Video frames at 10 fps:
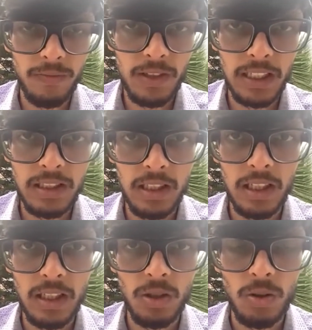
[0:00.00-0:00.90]
Let's
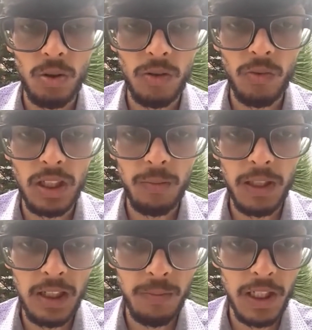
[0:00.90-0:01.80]
say you load a
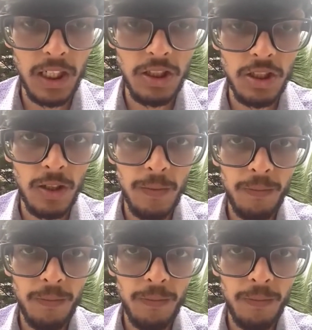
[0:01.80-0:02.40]
Wikipedia page,